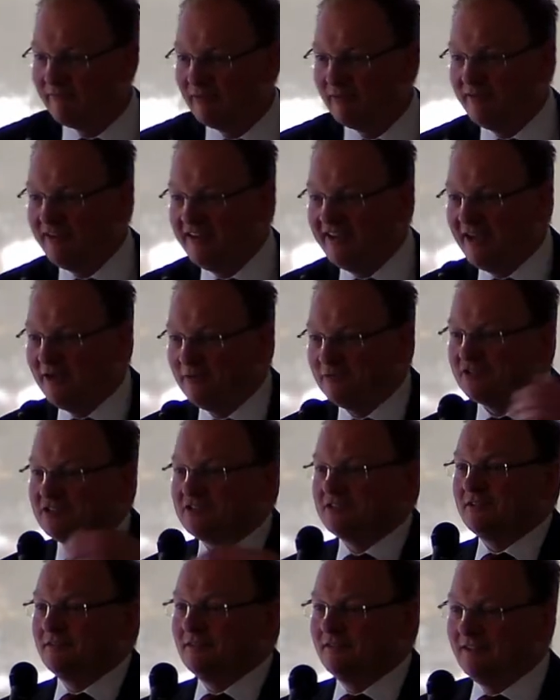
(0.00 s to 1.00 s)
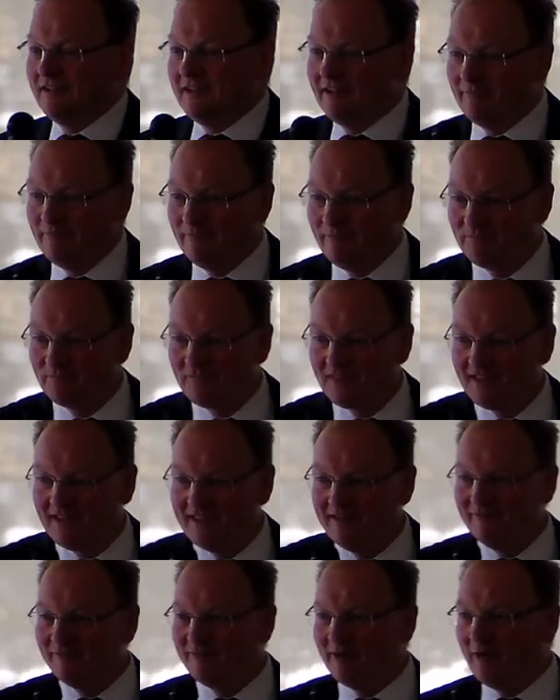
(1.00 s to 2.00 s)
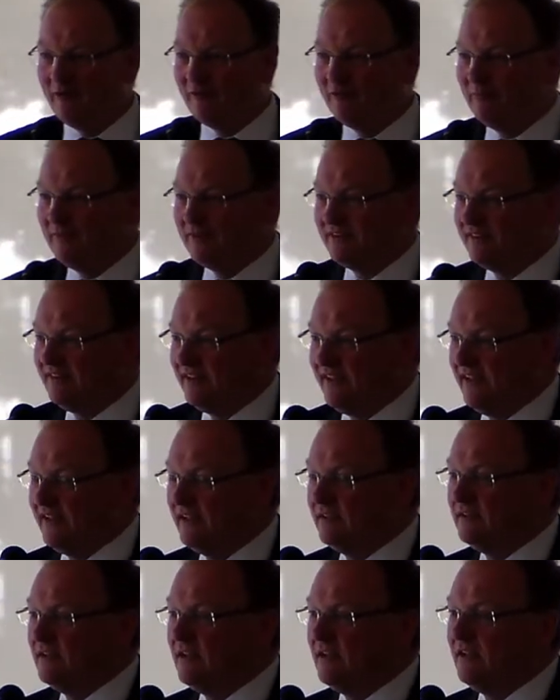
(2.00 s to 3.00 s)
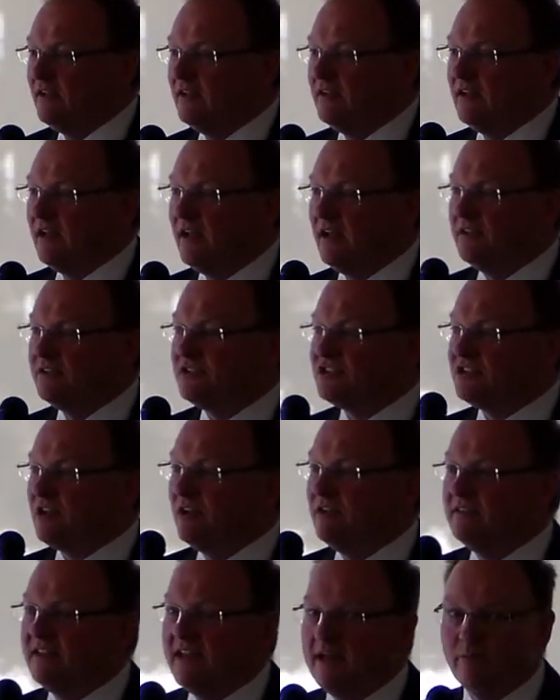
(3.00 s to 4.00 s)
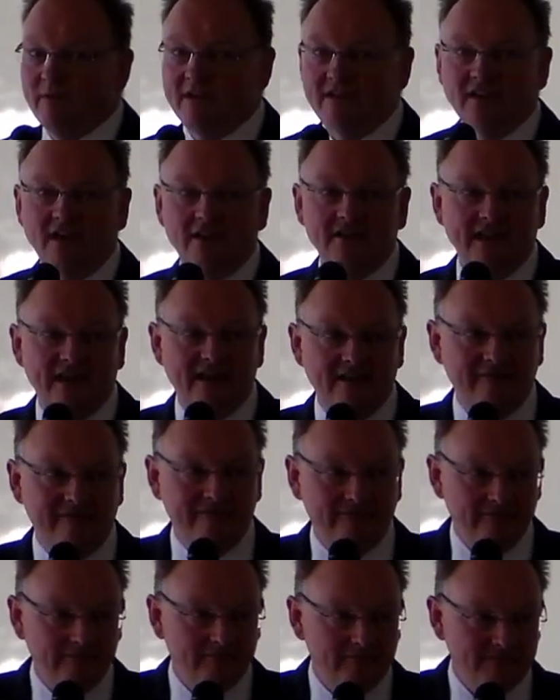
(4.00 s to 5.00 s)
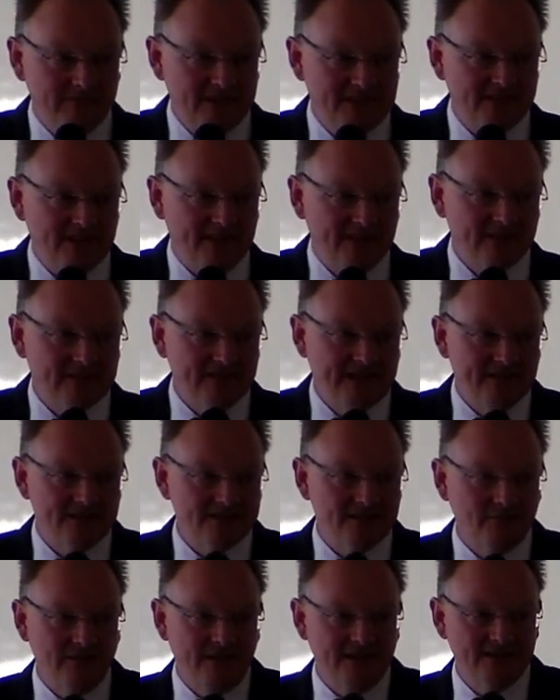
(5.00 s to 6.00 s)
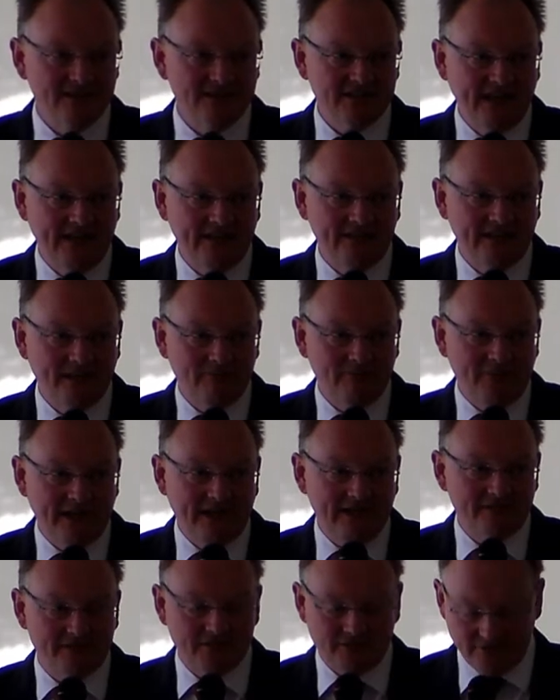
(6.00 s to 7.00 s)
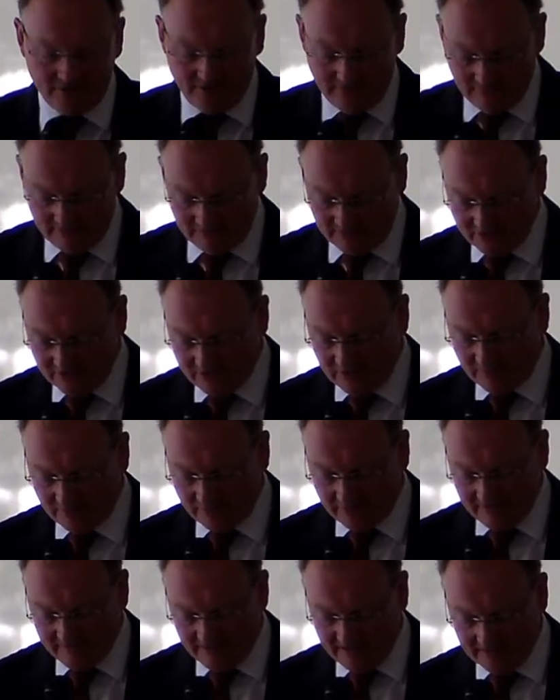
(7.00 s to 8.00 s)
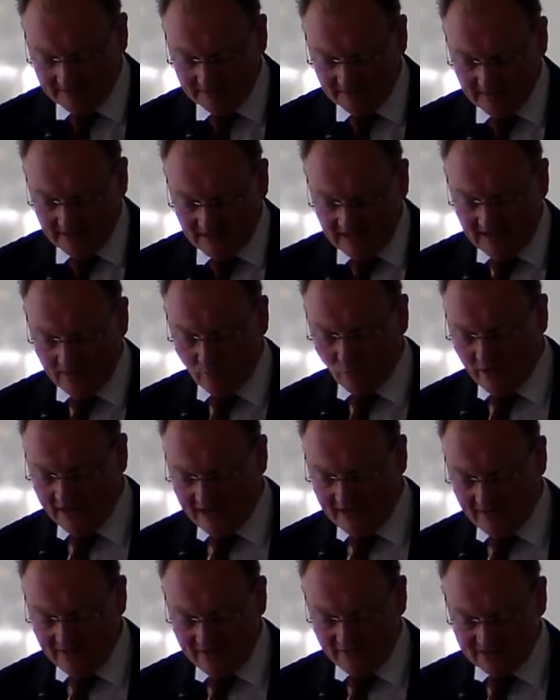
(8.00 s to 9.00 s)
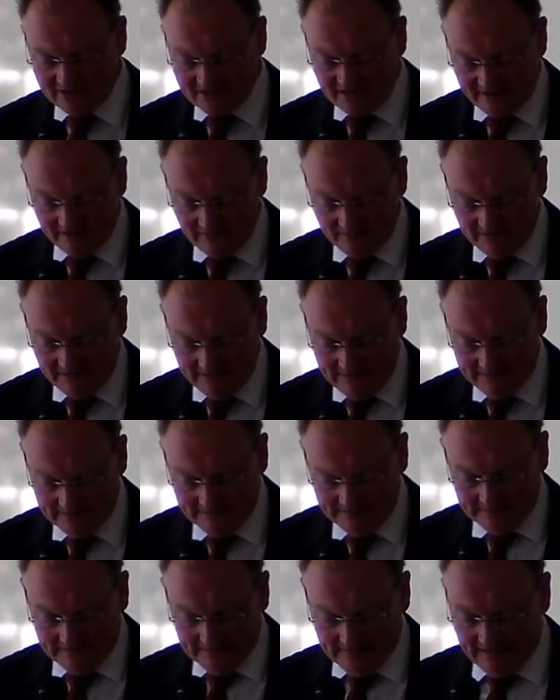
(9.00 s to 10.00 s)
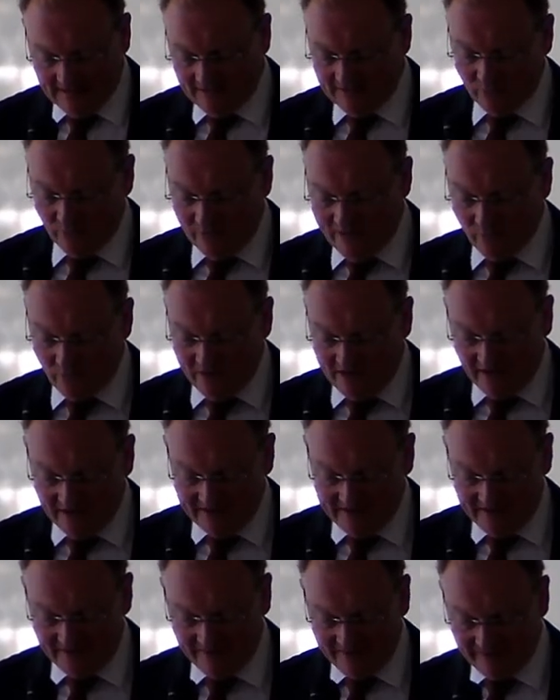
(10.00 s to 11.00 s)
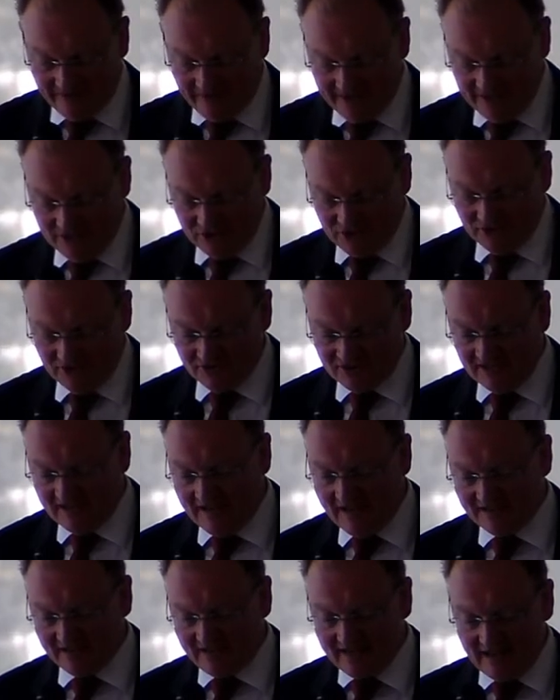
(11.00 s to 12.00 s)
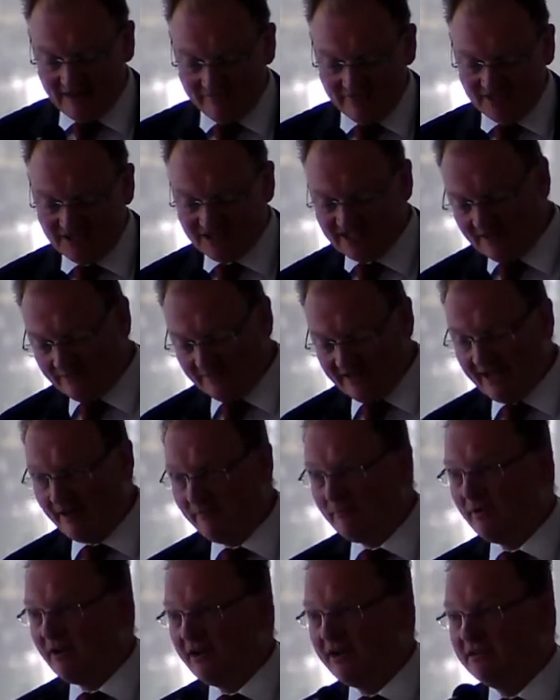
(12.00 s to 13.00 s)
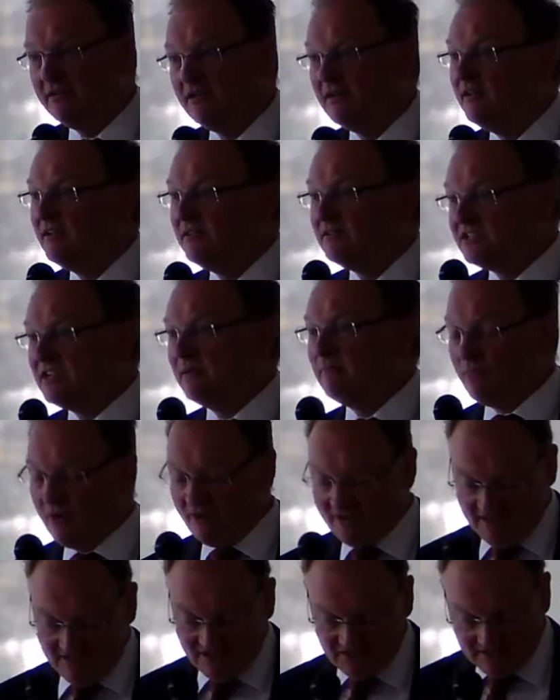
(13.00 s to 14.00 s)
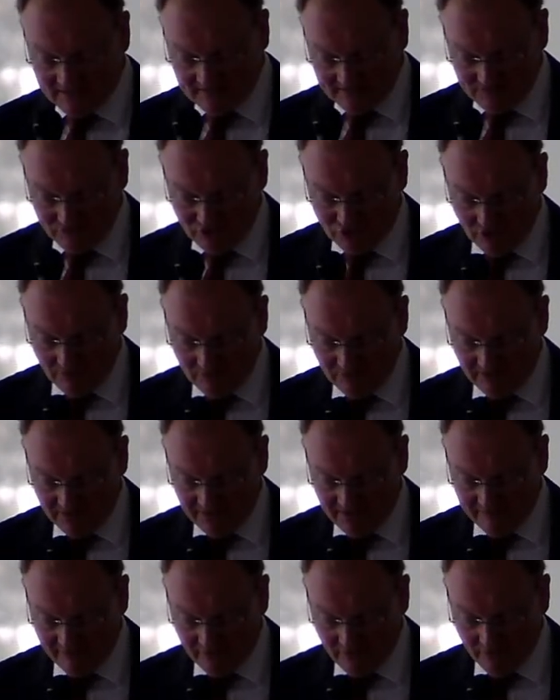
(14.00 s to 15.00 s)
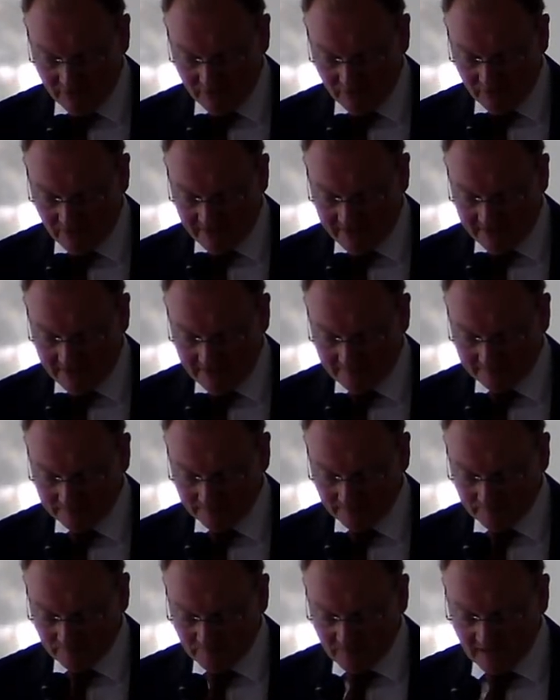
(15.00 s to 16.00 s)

everything else um, involvement there uh, so that we don't have missing links and we can take that back to, to the Premier uh, where there is going to be, uh, where we identify issues that aren't covered somehow by somebody's job that they've got already.